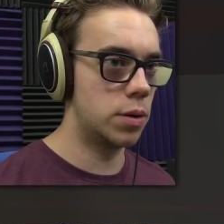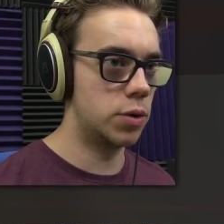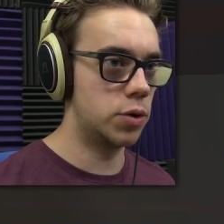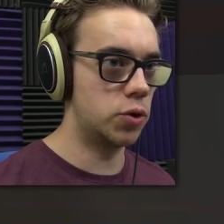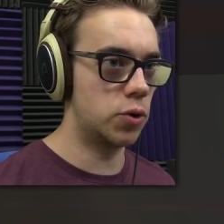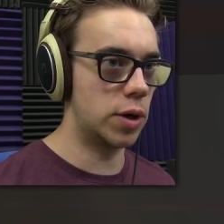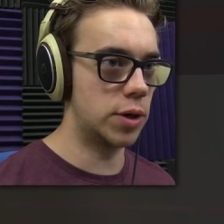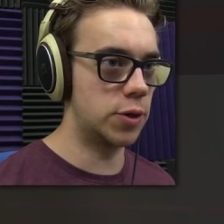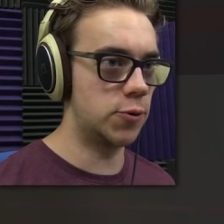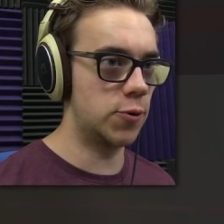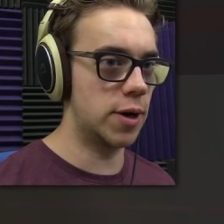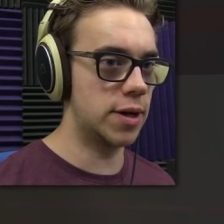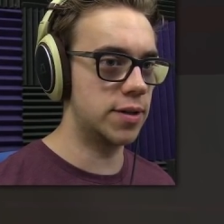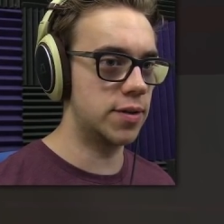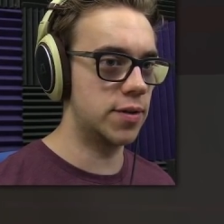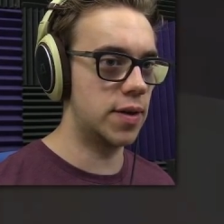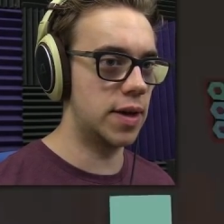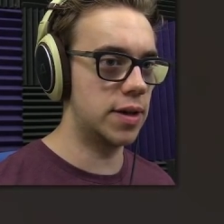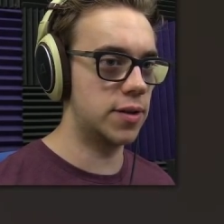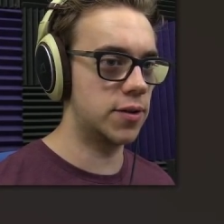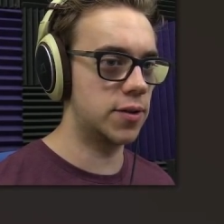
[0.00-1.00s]
Do I
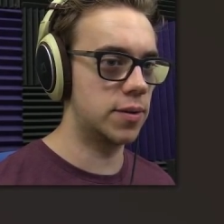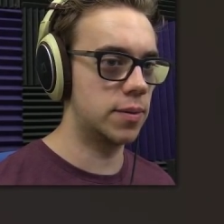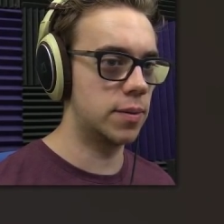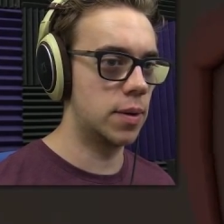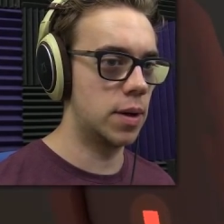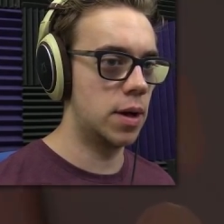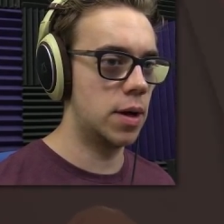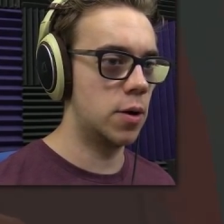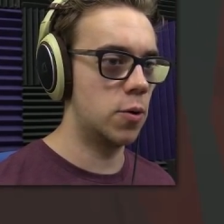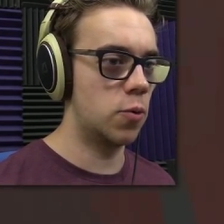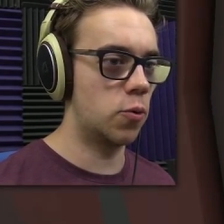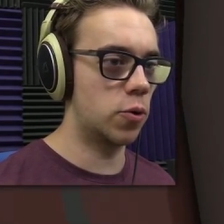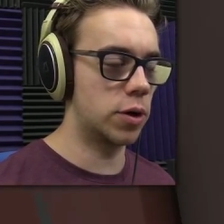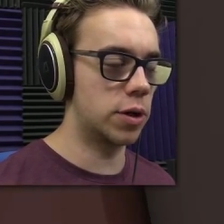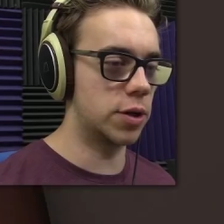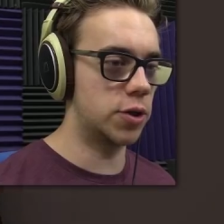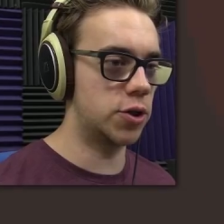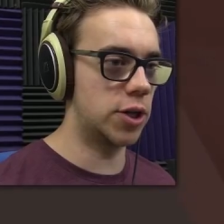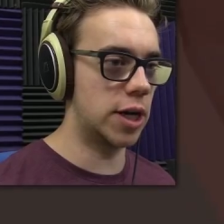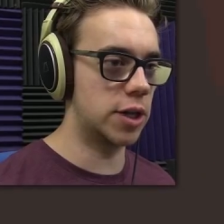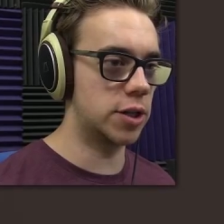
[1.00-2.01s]
trust this? We're
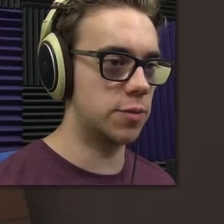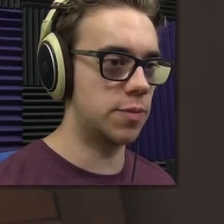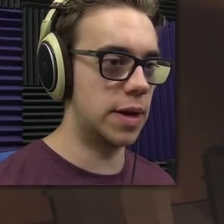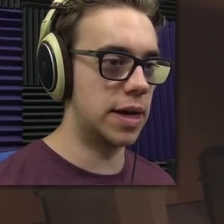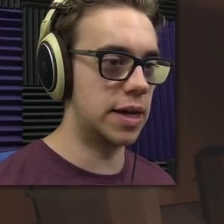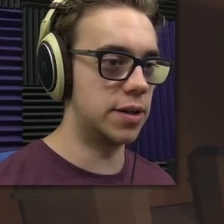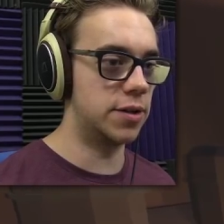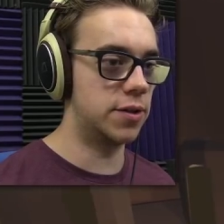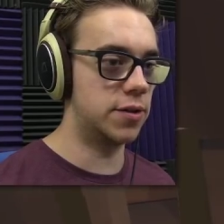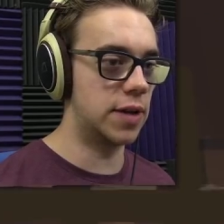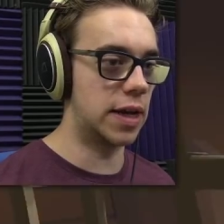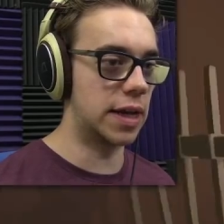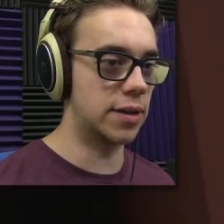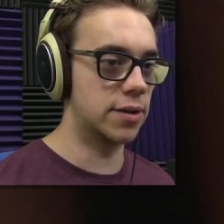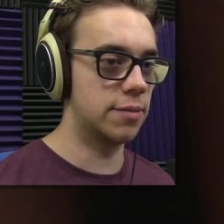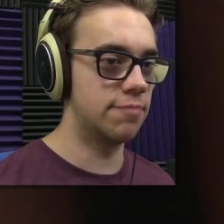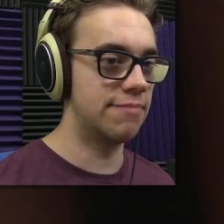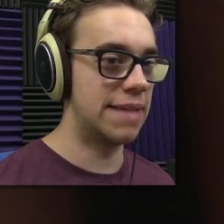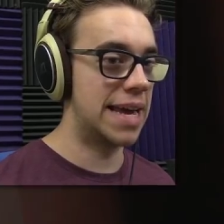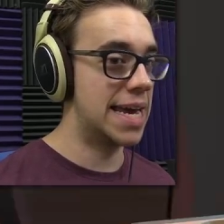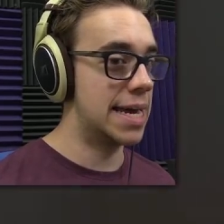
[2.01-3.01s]
gonna trust my
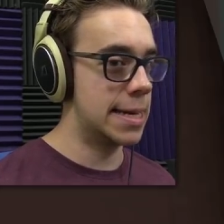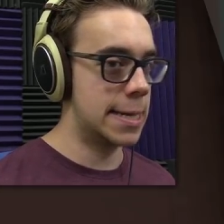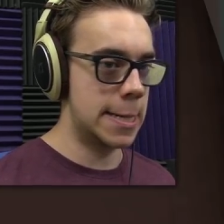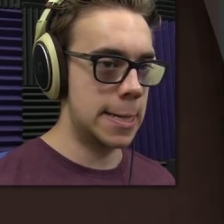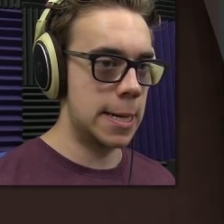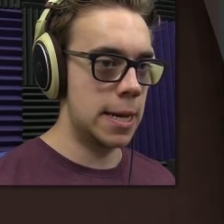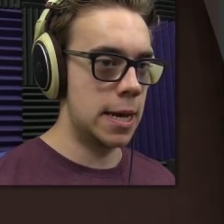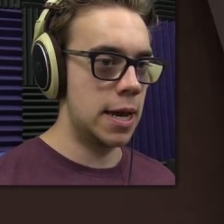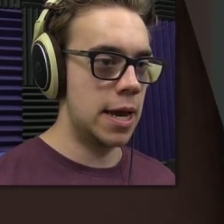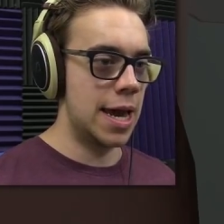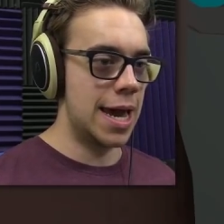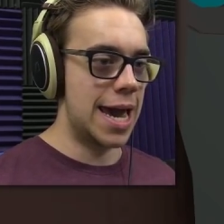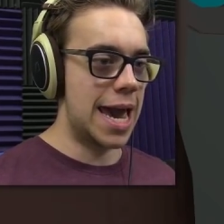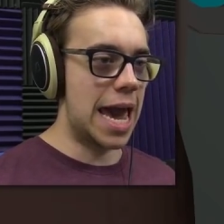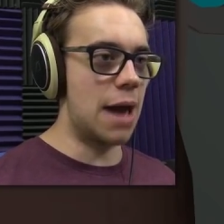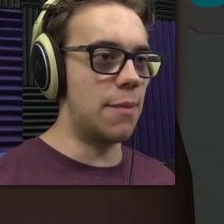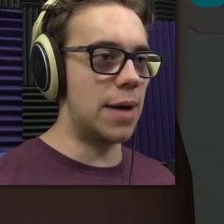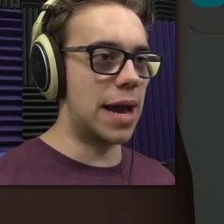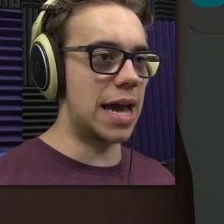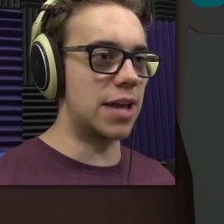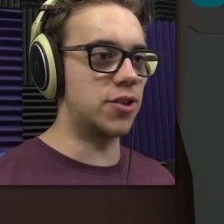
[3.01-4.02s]
instinct.
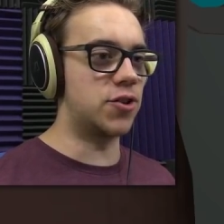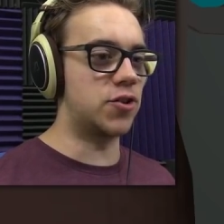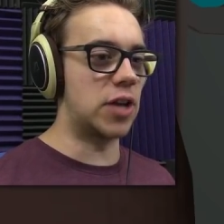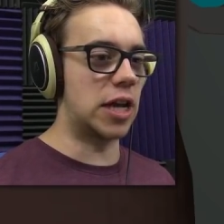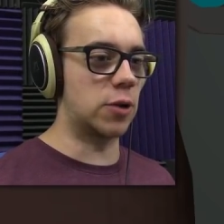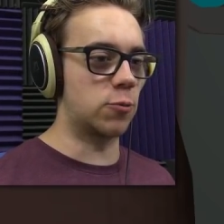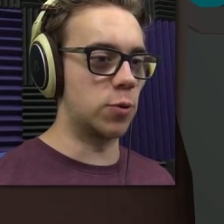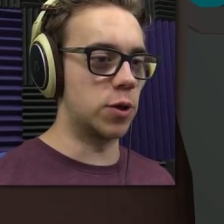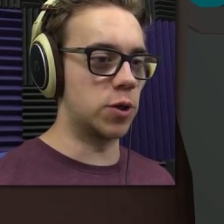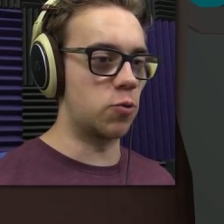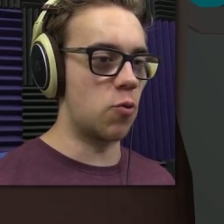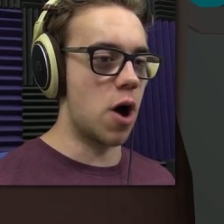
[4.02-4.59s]
And my instinct was